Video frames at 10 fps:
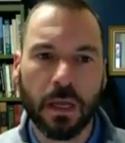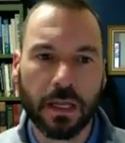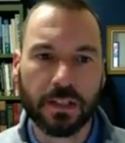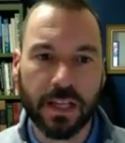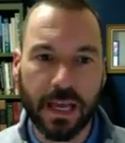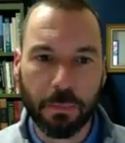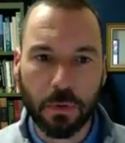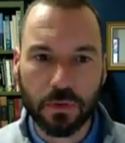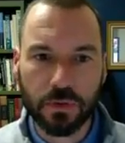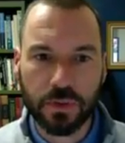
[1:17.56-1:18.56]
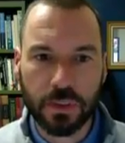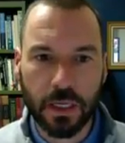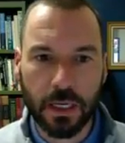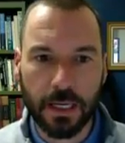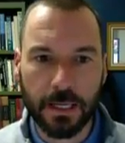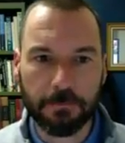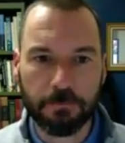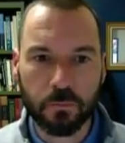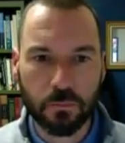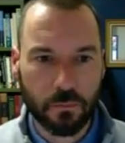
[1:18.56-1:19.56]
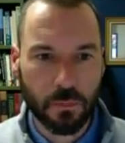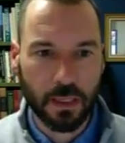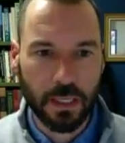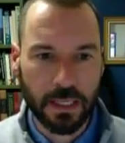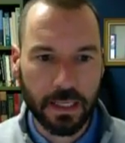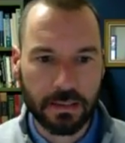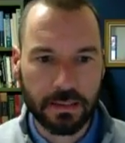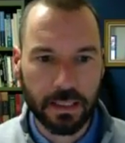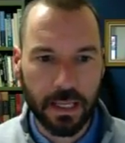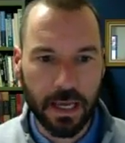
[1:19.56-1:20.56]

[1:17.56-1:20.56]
examples in it